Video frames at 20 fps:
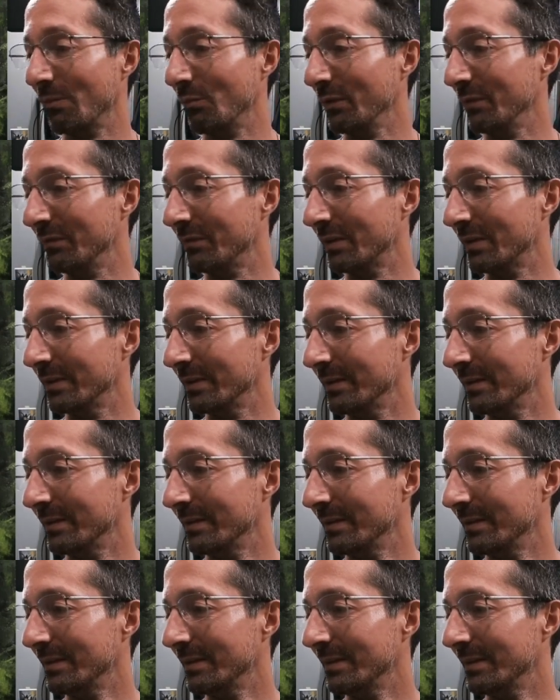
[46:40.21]
we've done.
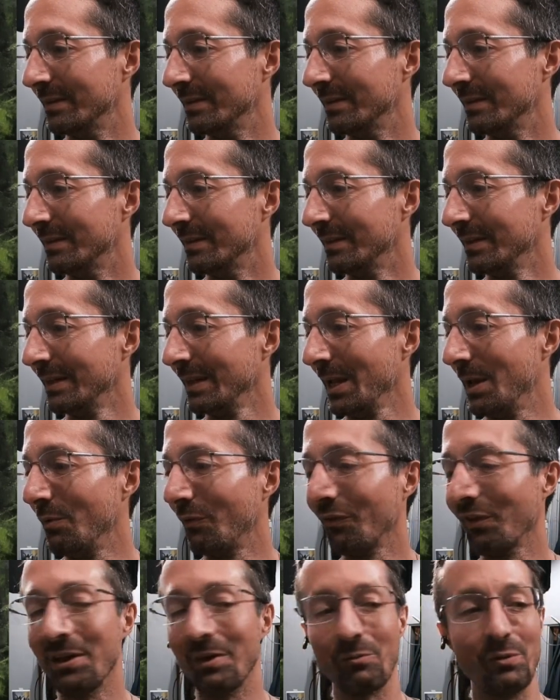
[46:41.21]
He was
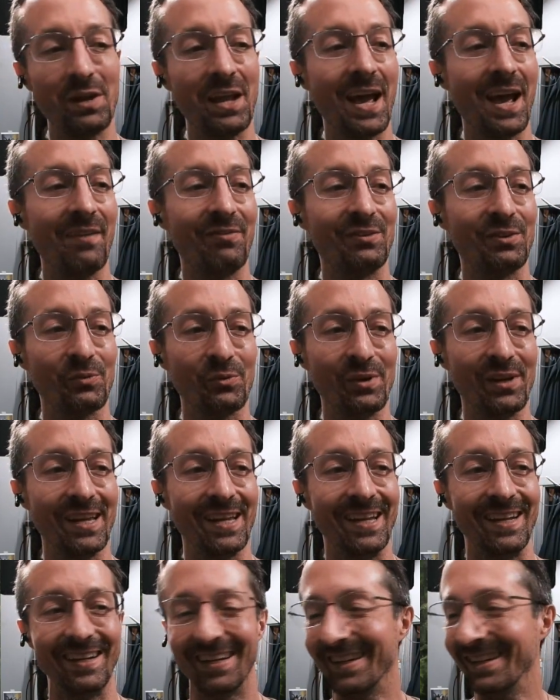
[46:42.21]
like, we have to
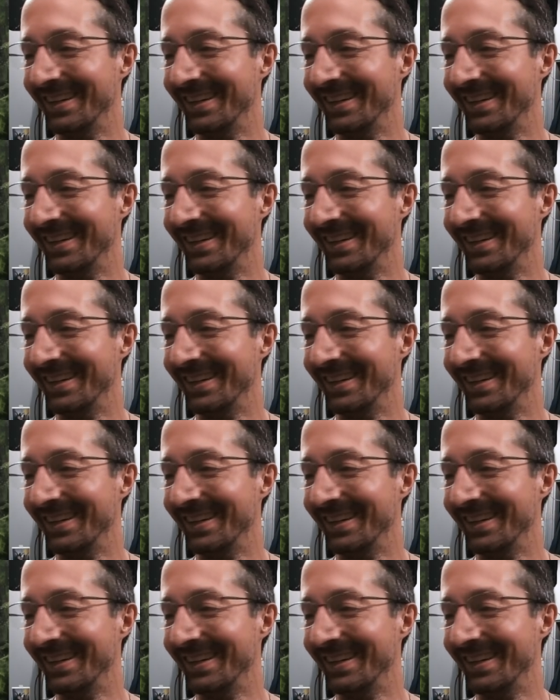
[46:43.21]
win.